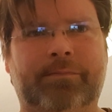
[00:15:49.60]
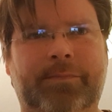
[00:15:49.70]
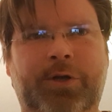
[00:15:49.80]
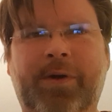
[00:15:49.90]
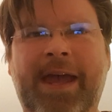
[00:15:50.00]

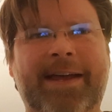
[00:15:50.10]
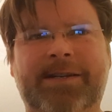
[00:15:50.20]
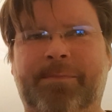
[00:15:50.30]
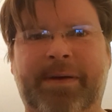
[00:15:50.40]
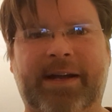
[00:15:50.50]
you can't
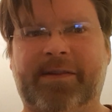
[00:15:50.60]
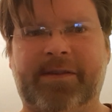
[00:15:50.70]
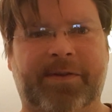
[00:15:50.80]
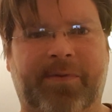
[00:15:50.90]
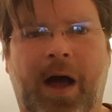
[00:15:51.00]
depict the
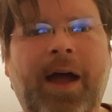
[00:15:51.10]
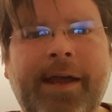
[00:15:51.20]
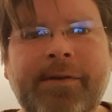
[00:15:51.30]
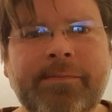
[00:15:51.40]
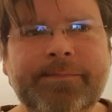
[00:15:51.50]

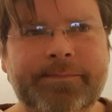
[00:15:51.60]
divine.